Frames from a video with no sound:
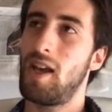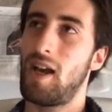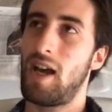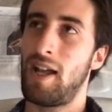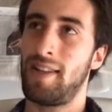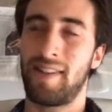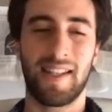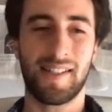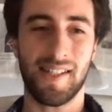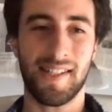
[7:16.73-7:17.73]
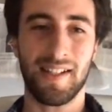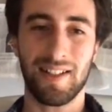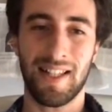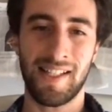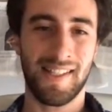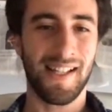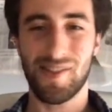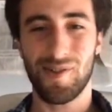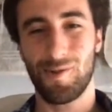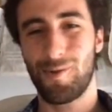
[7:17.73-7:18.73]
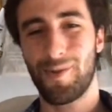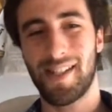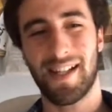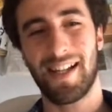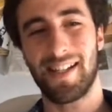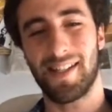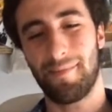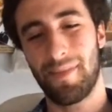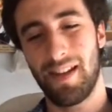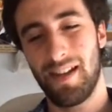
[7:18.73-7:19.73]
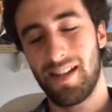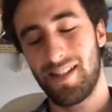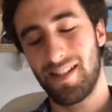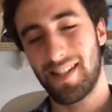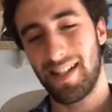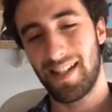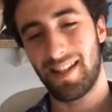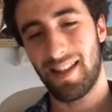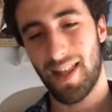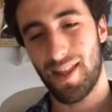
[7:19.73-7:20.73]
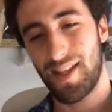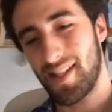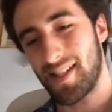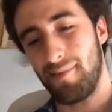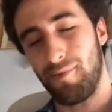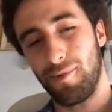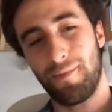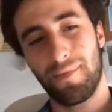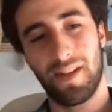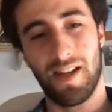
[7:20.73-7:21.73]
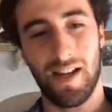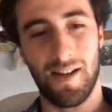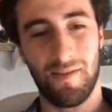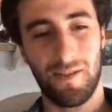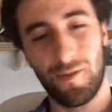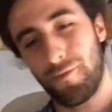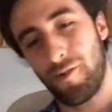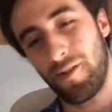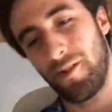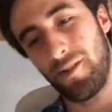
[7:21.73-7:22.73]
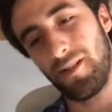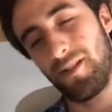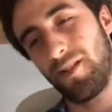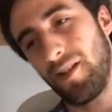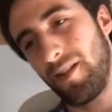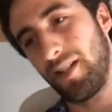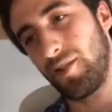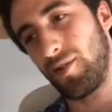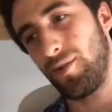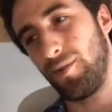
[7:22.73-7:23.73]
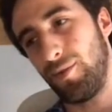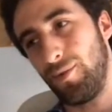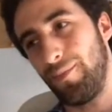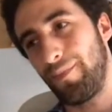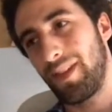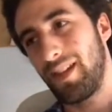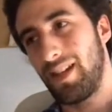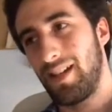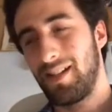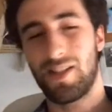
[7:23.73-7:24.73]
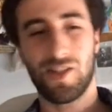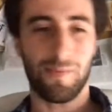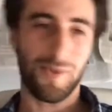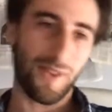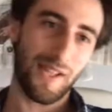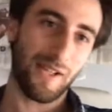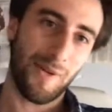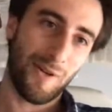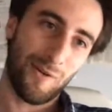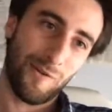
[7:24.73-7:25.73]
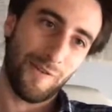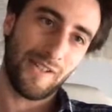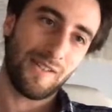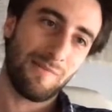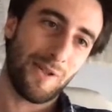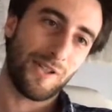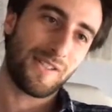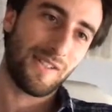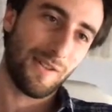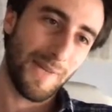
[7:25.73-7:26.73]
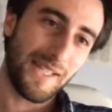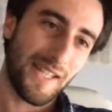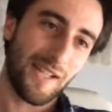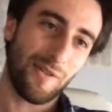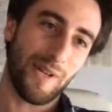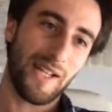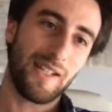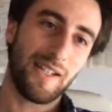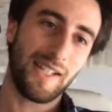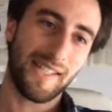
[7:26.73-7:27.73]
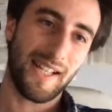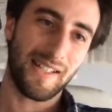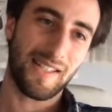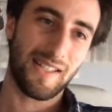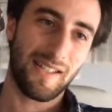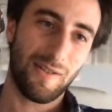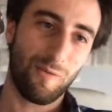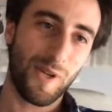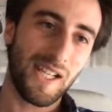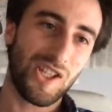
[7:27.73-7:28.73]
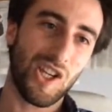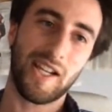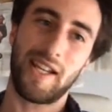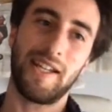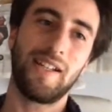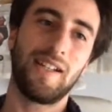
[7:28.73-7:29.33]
and it's a sealed class. That's not always the case. So take this example. A lot of going on. You don't need to stop to think about all of it. But the main takeaway is that we're checking